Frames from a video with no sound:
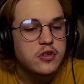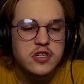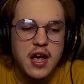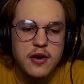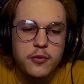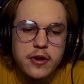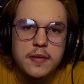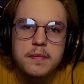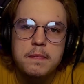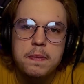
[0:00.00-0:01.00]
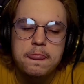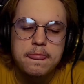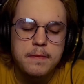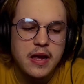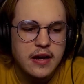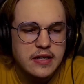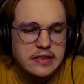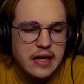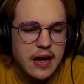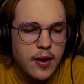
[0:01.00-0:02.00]
Which is kind of weird,
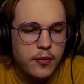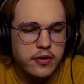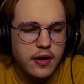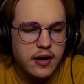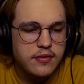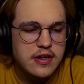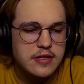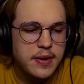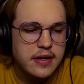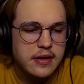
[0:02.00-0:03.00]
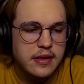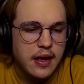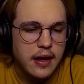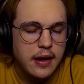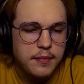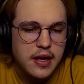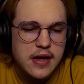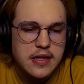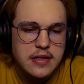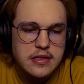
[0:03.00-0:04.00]
because I would not have expected that,
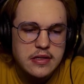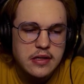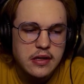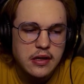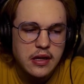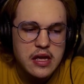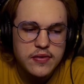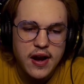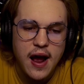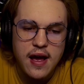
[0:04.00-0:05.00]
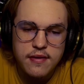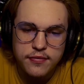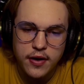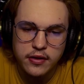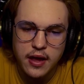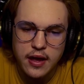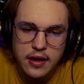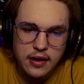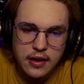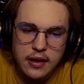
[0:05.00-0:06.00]
because even I felt like,